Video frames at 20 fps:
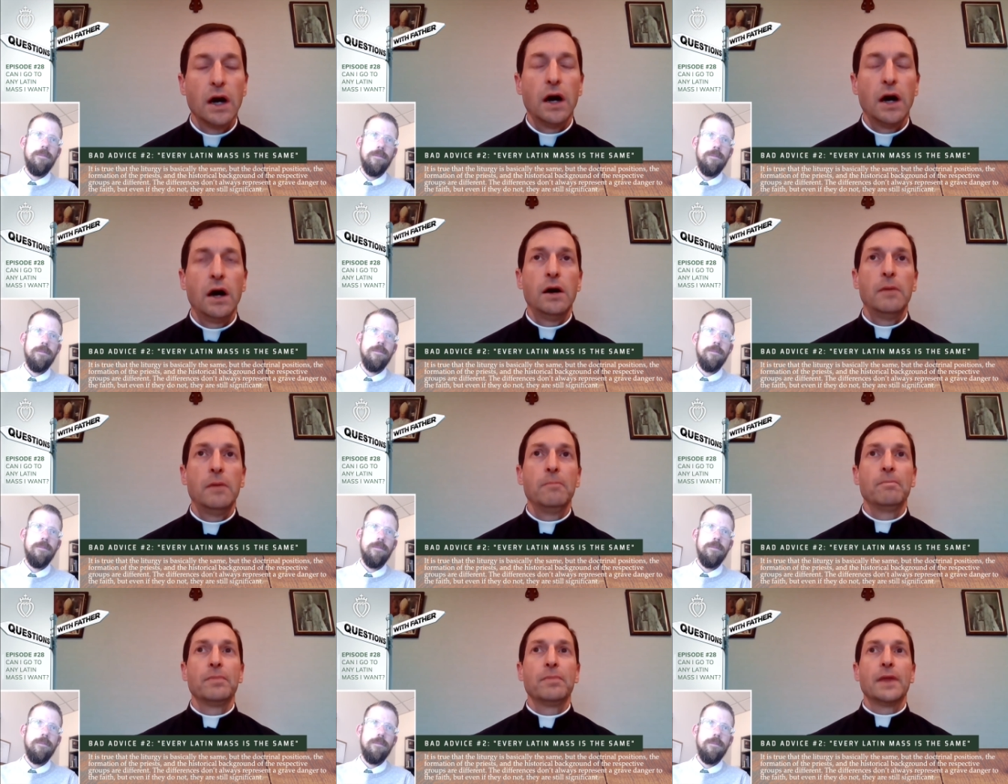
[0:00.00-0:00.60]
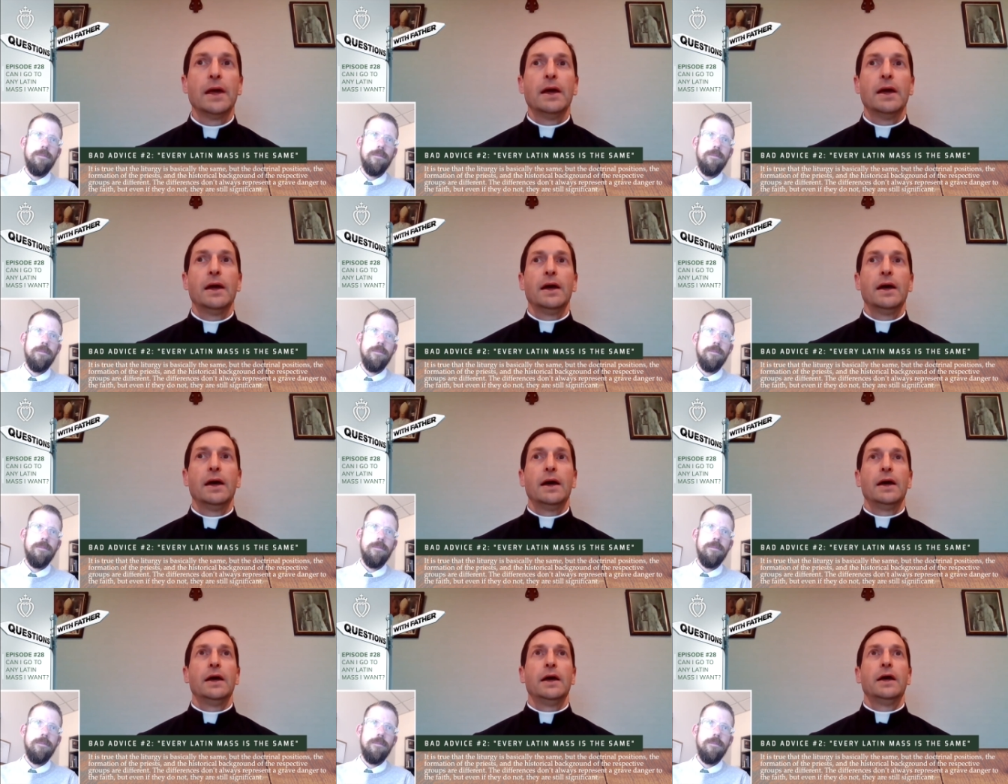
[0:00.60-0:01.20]

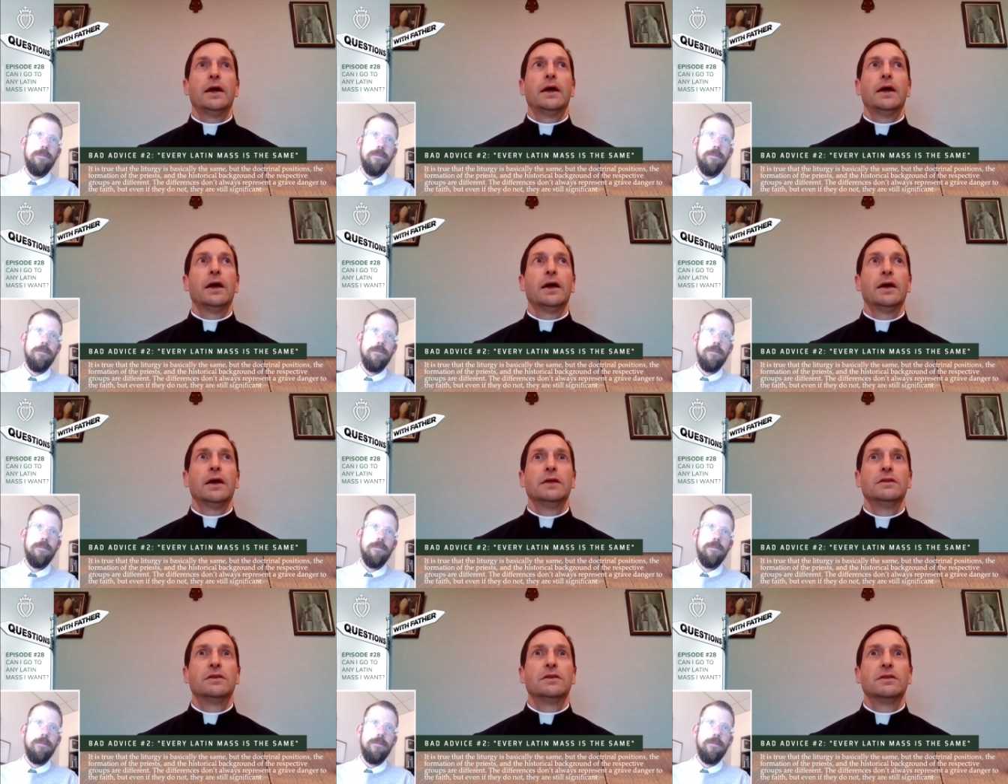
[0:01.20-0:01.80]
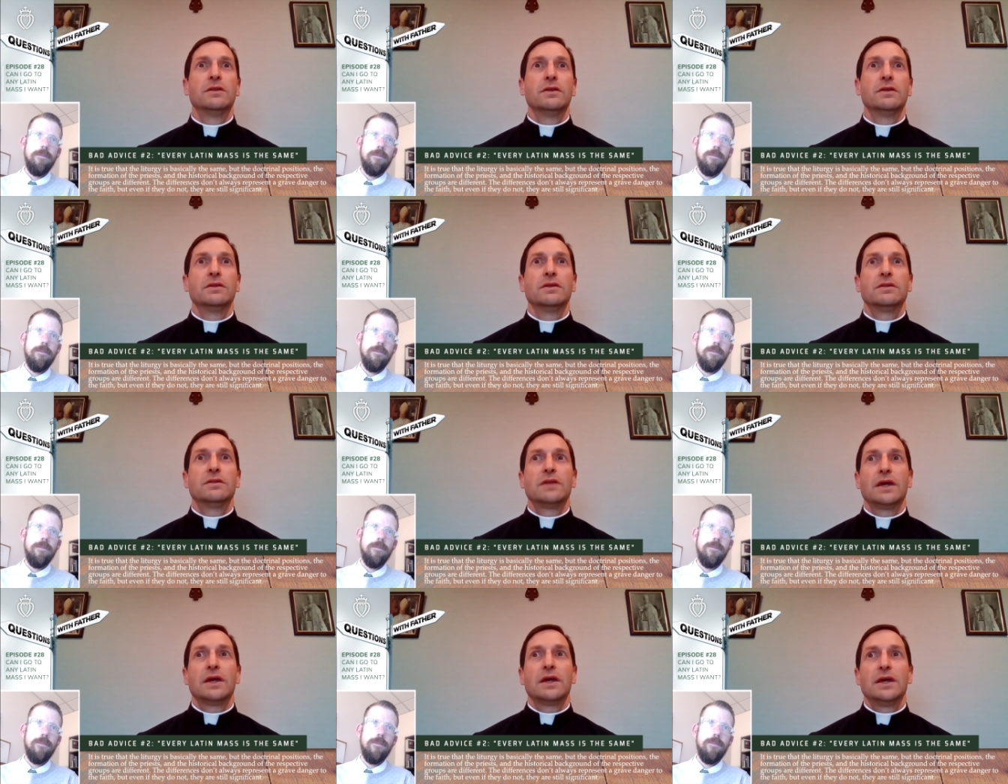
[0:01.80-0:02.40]
And
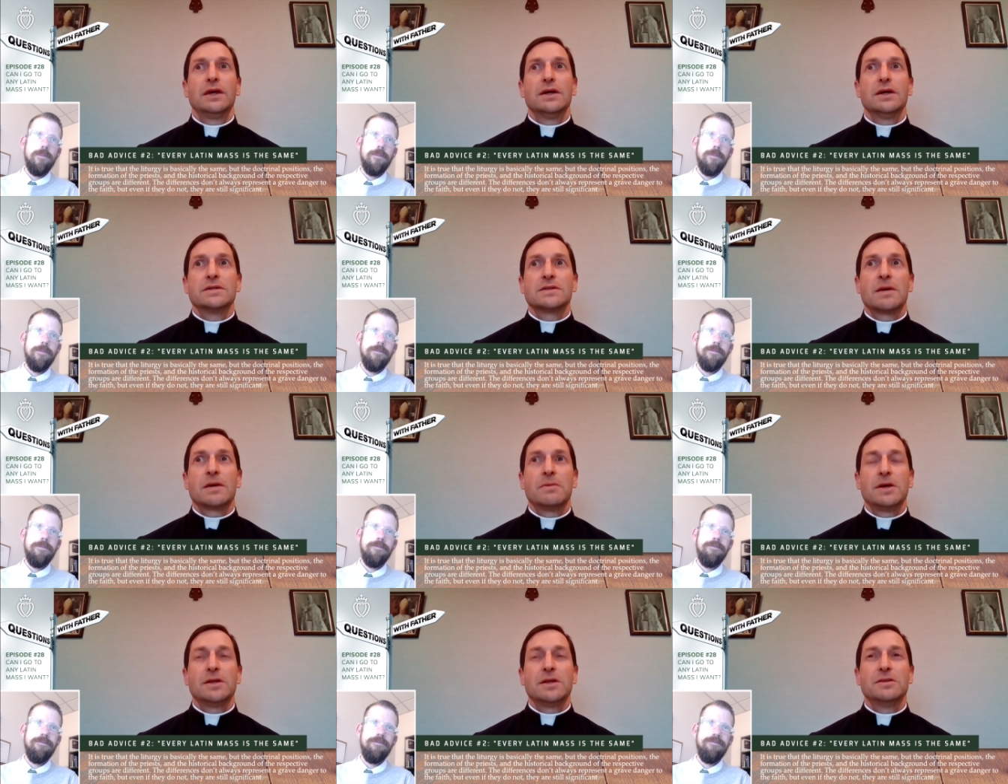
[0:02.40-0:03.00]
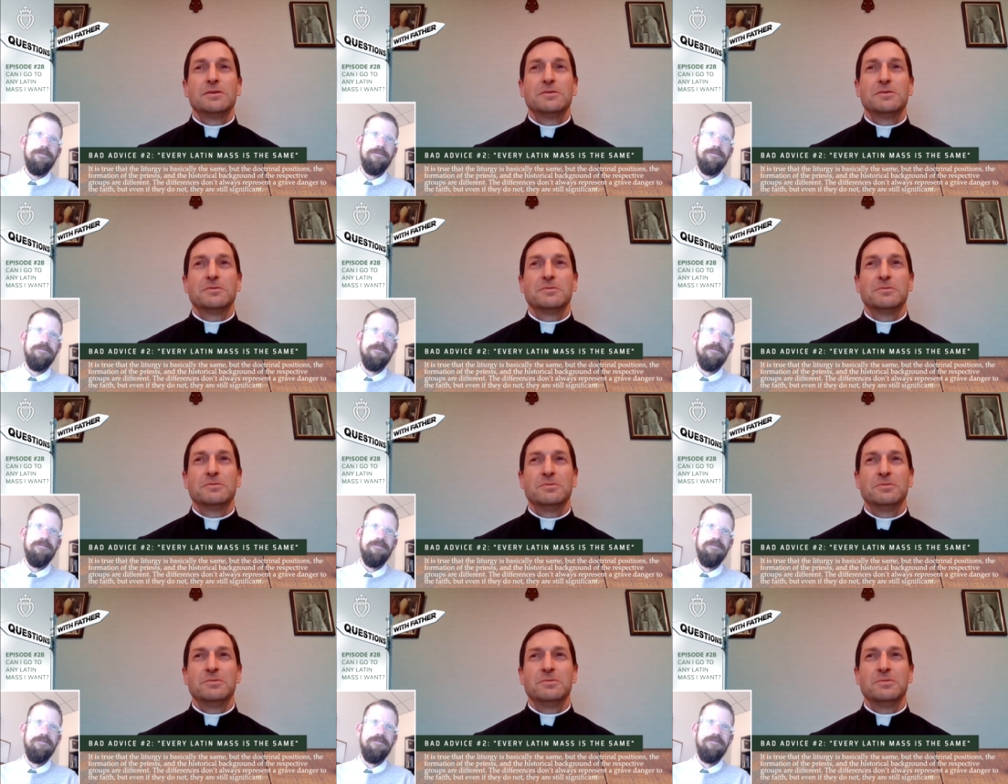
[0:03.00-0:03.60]
the thing is, I mean,
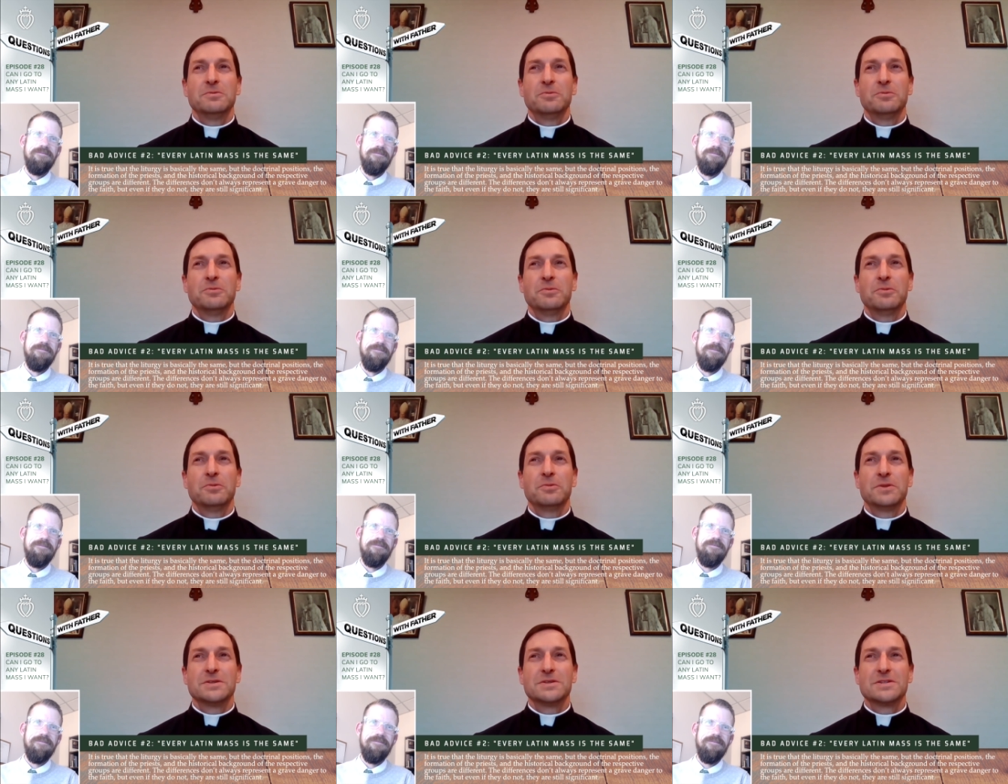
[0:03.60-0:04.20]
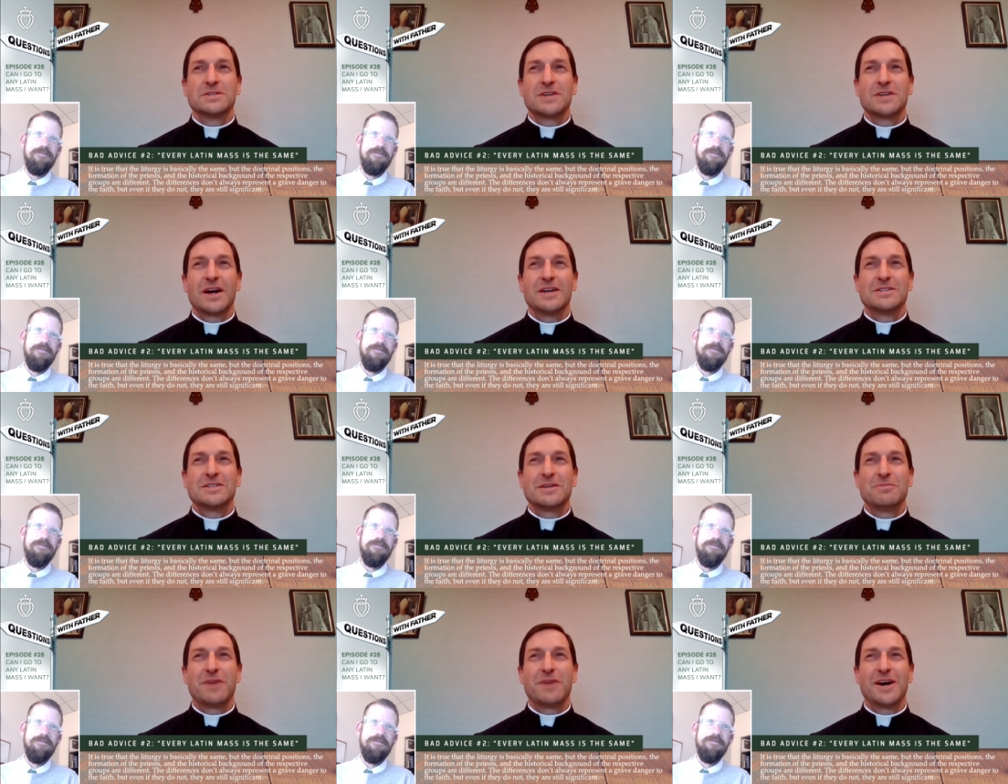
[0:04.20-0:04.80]
the
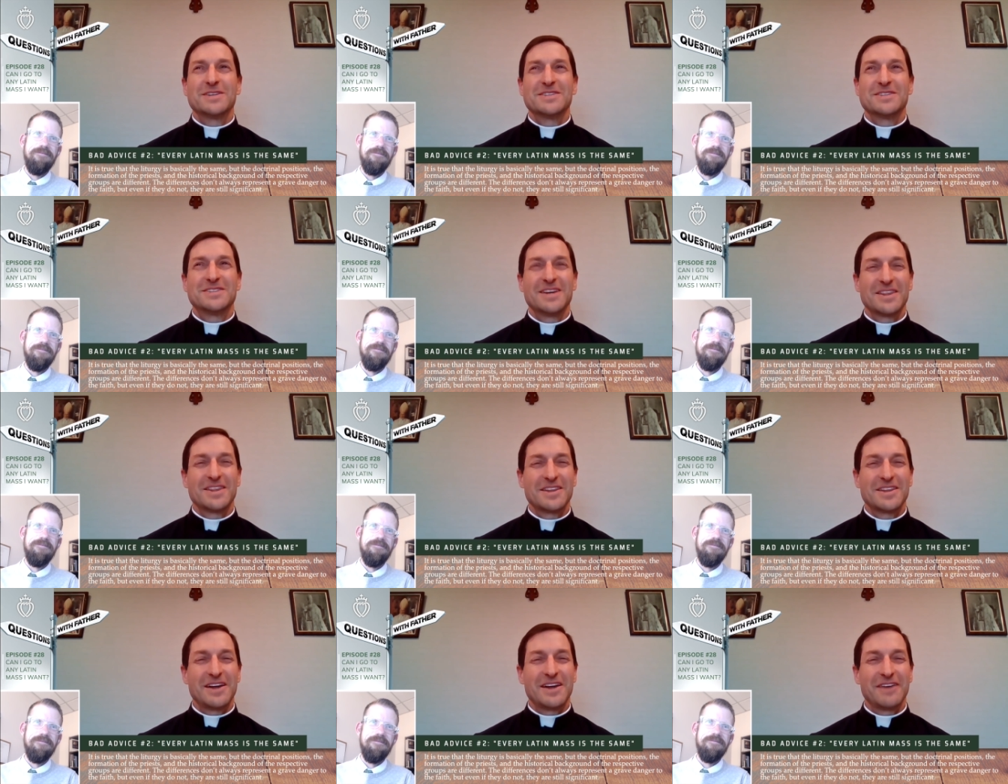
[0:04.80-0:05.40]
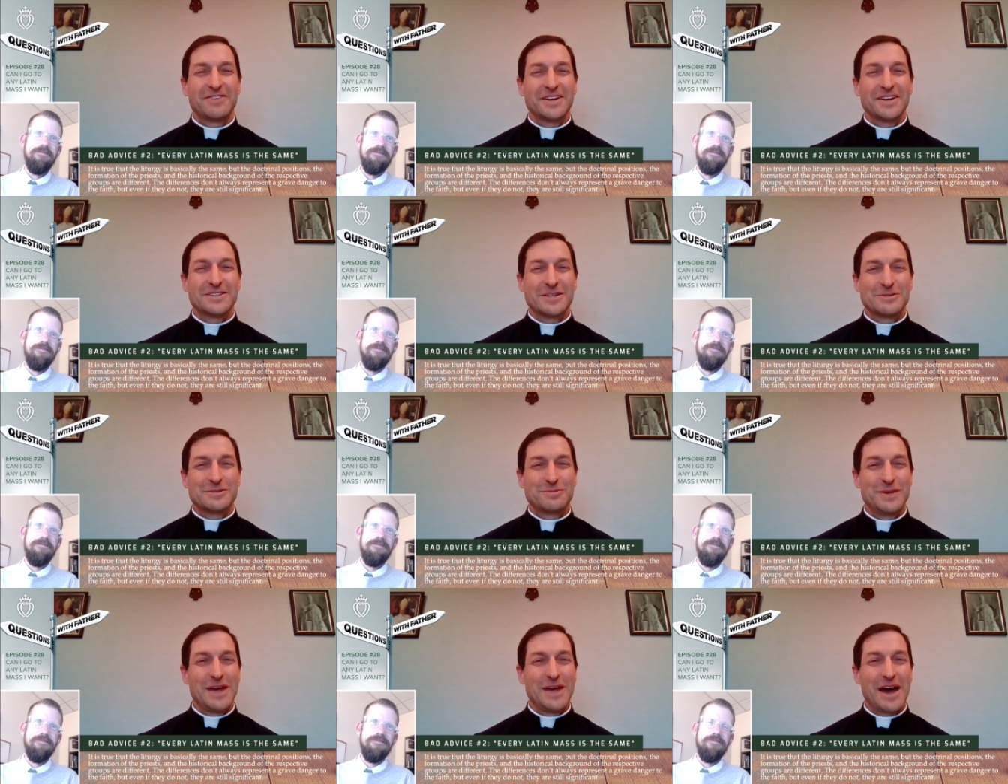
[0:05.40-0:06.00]
Society of St. Pius X, the
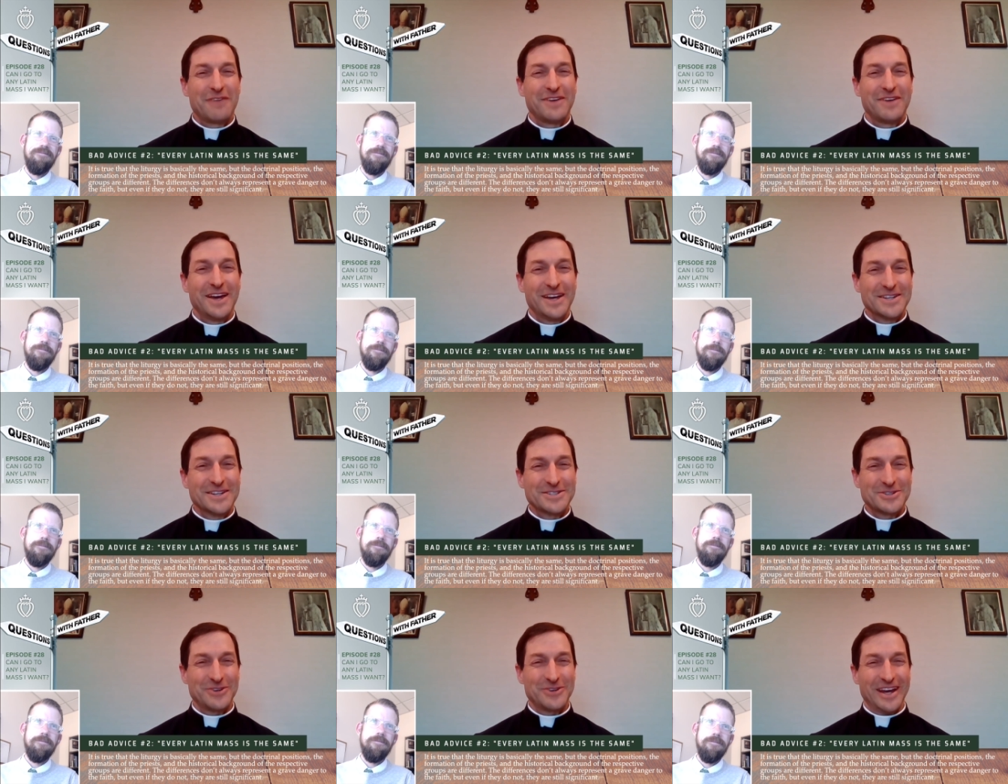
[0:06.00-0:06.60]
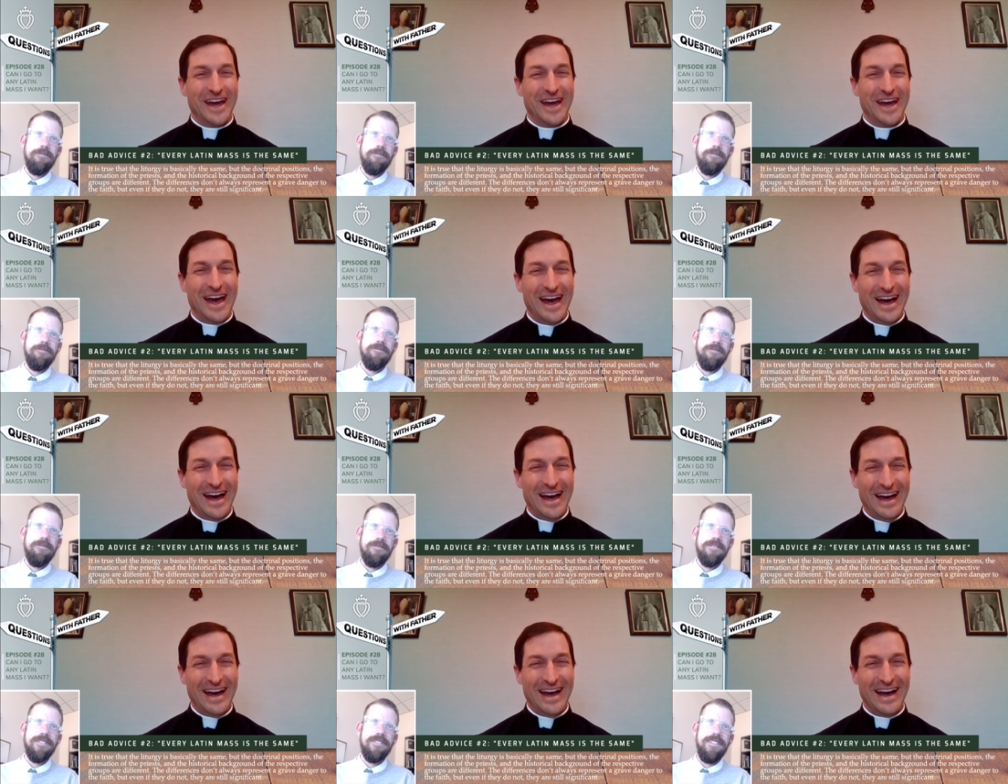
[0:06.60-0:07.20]
FSSP have a history.
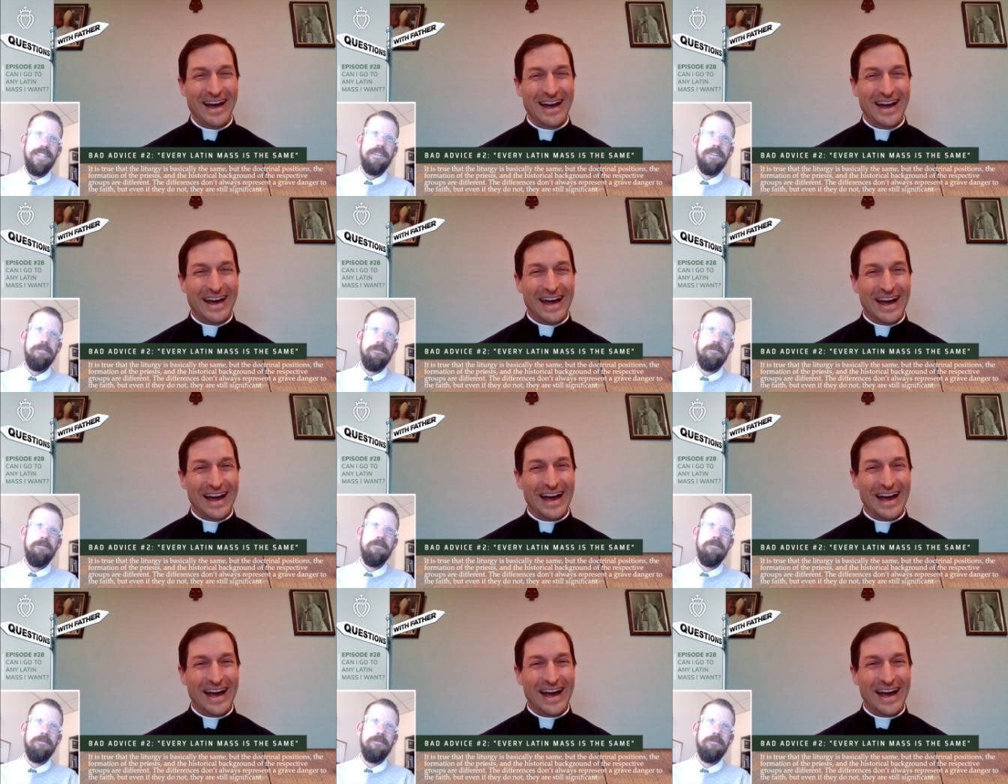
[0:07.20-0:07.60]
Yeah.